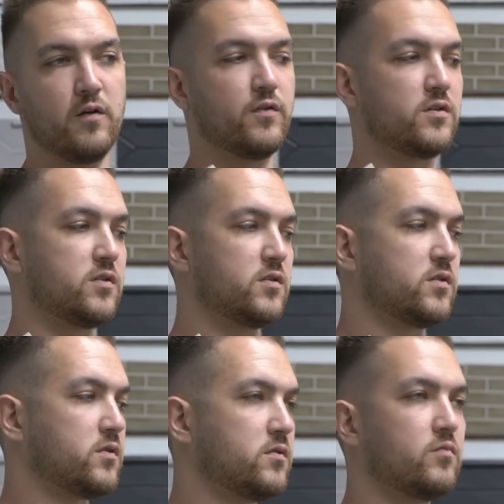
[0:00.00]

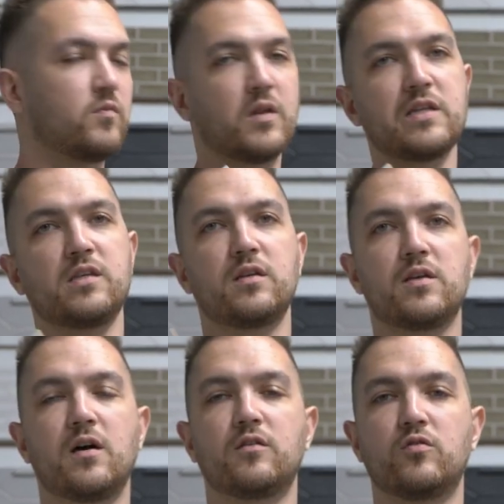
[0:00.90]
versus, I'm not saying
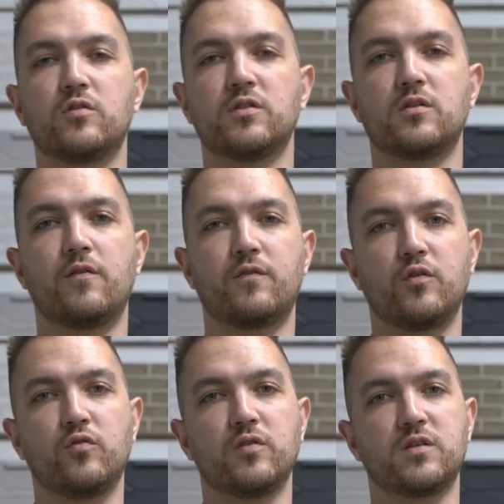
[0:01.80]
Tile and Decor doesn't
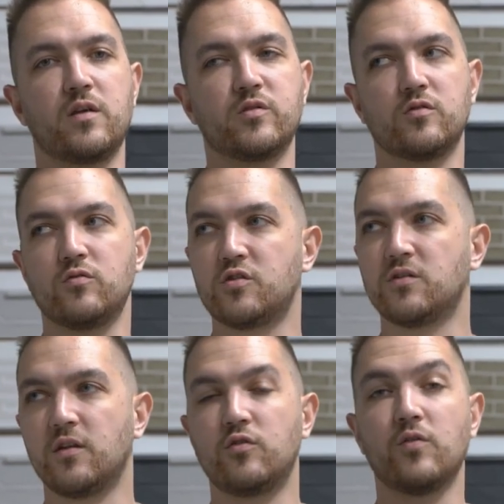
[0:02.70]
offer you the same
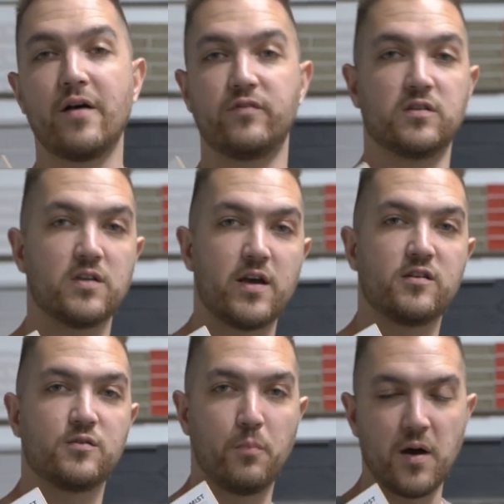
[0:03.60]
solution. They do have
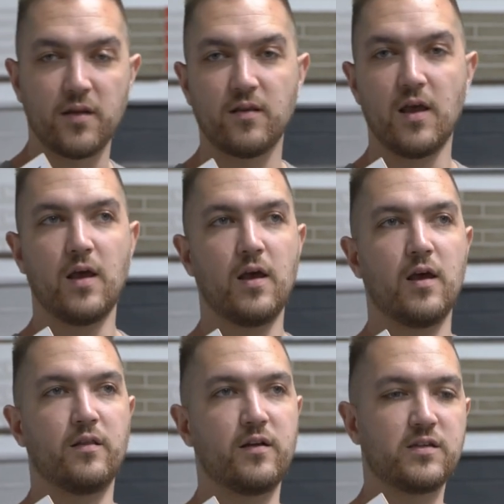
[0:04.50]
designers, but
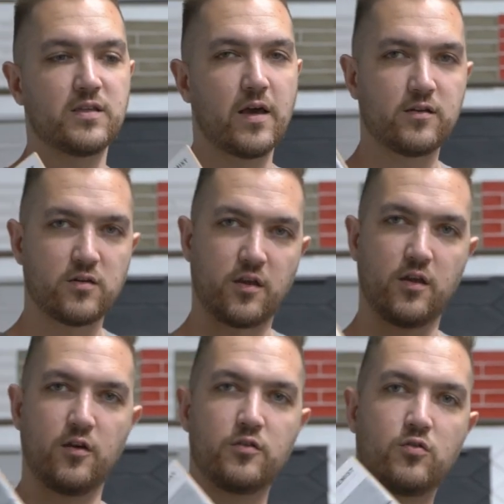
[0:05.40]
their designers are
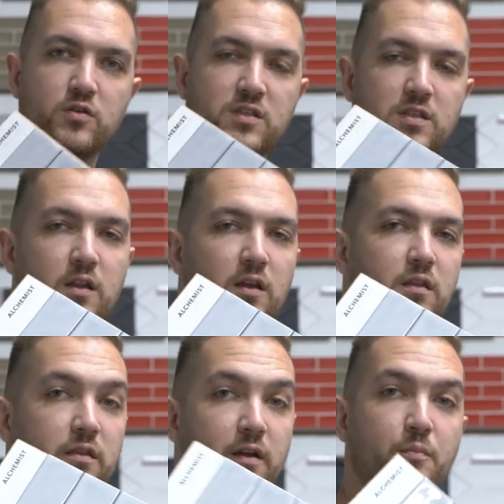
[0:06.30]
geared towards
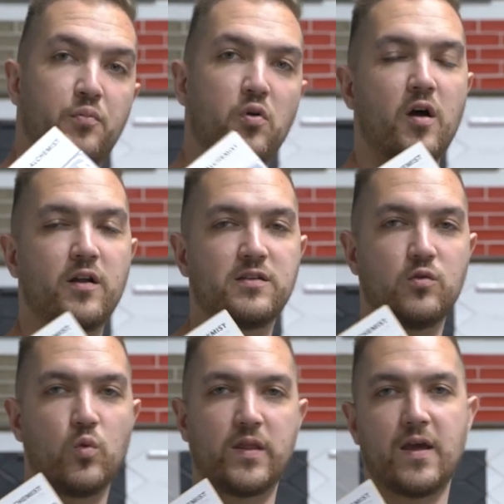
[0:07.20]
selling their products
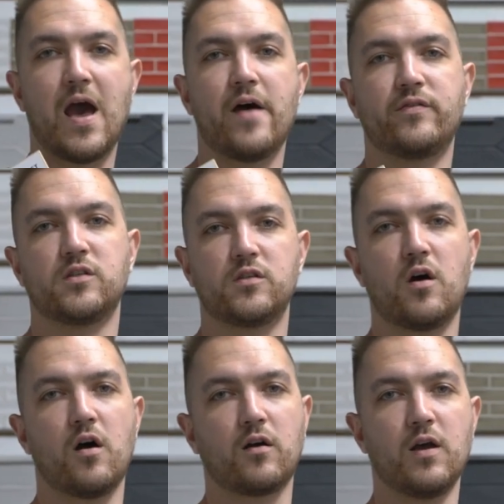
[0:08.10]
and what they have in
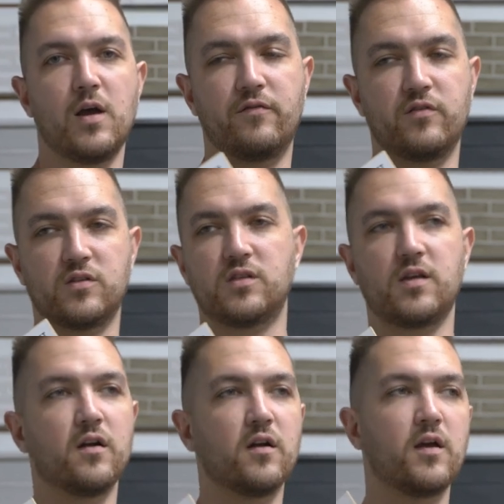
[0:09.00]
stock. Versus
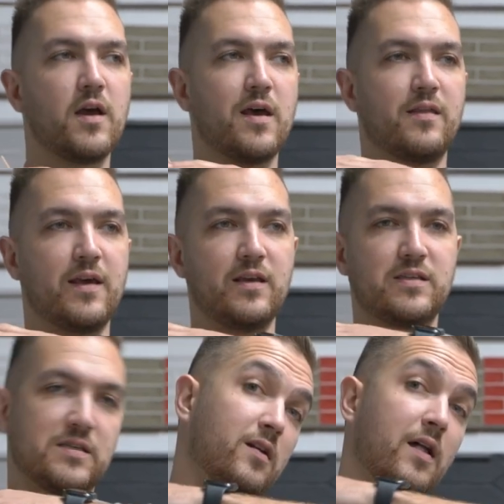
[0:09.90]
here, they
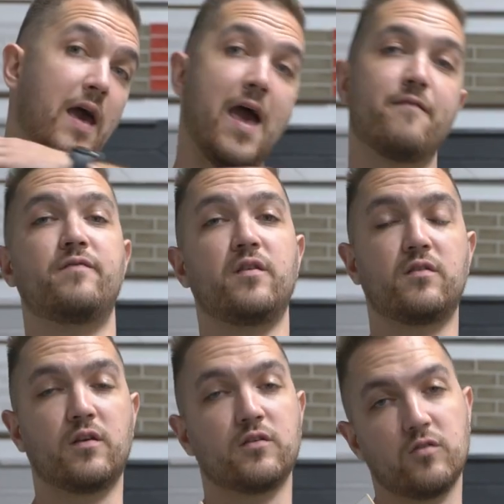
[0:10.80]
sell
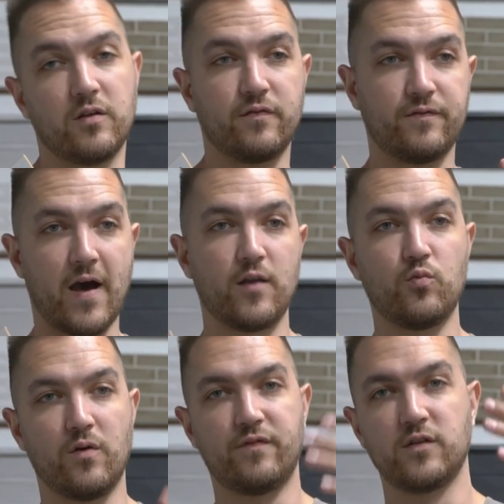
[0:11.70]
everything. So they
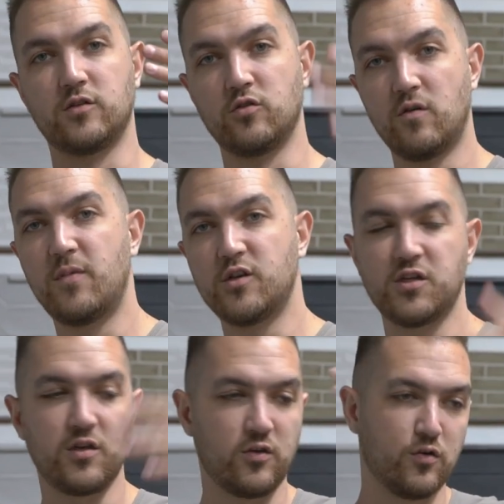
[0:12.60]
find what fits your
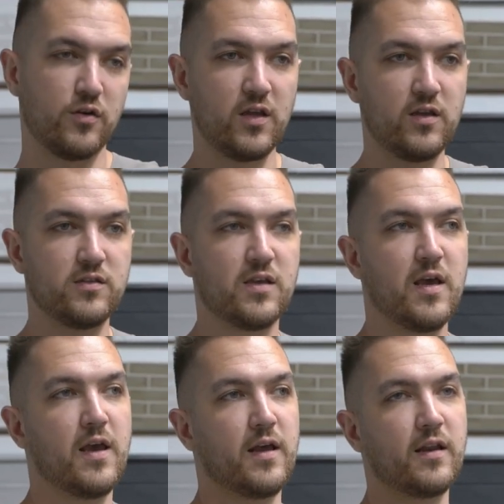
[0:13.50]
budget, your needs,
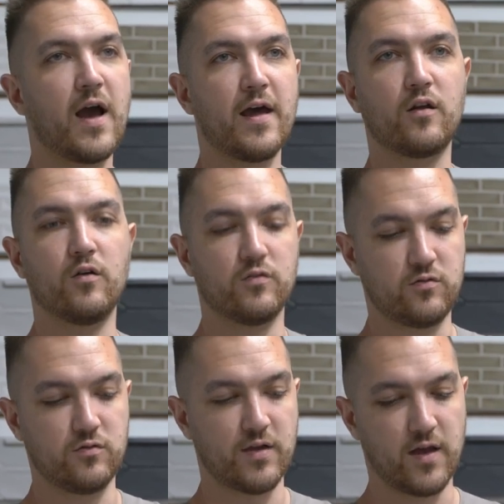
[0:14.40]
and kind of
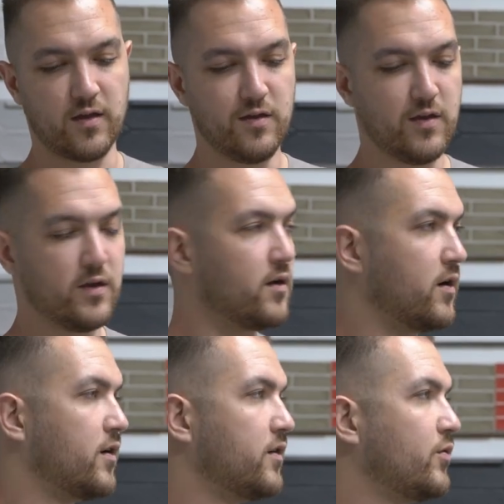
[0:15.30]
goes through that.
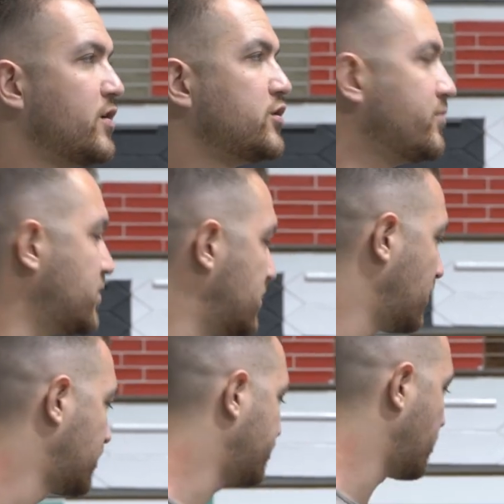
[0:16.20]
You want to jump to the large